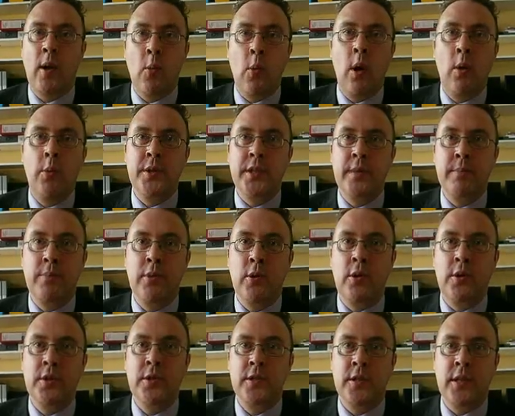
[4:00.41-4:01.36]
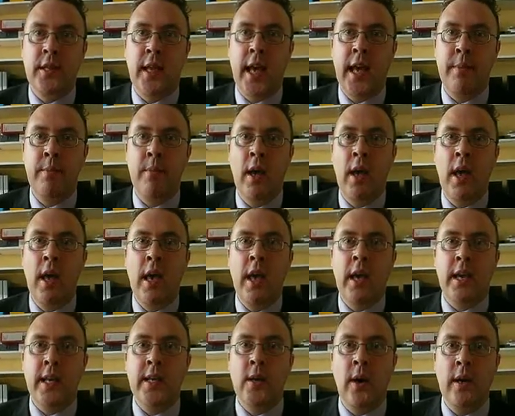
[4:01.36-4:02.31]
what was important to them.
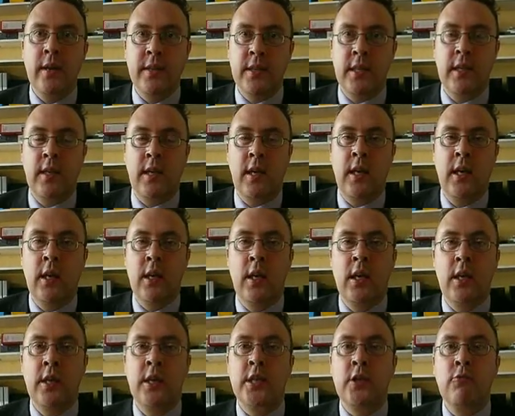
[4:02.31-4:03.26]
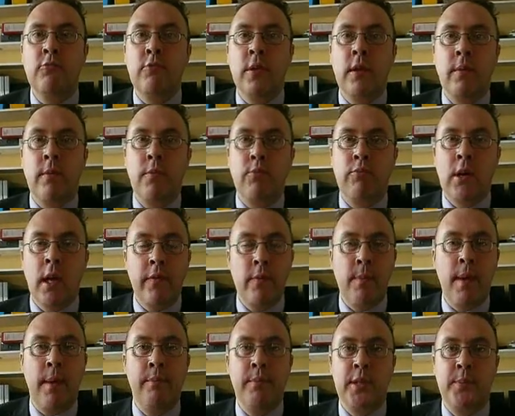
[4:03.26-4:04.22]
I think private
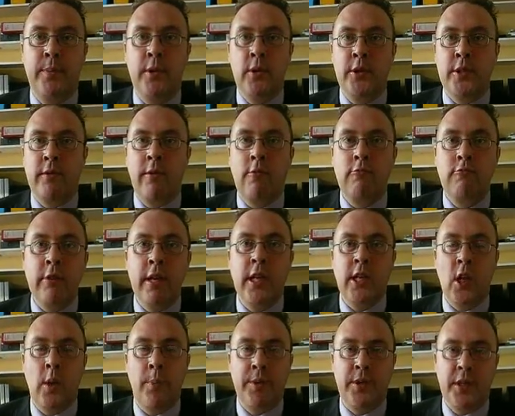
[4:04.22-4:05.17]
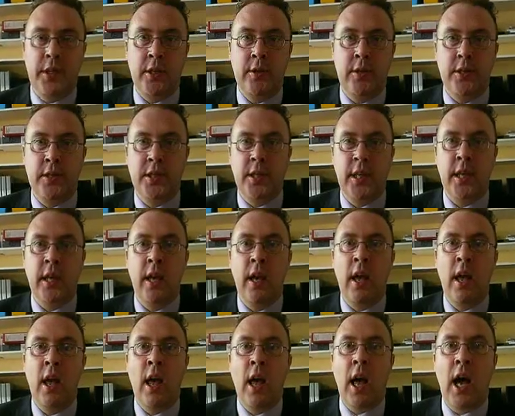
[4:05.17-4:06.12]
members' bills are a real opportunity
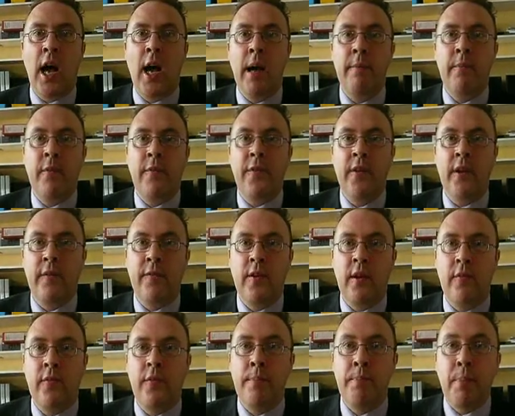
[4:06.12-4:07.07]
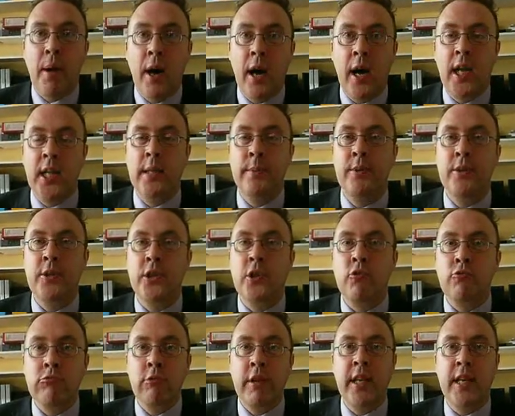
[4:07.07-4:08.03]
for Parliament to
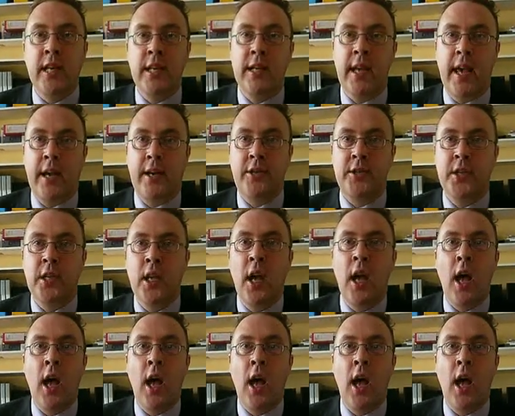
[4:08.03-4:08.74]
reconnect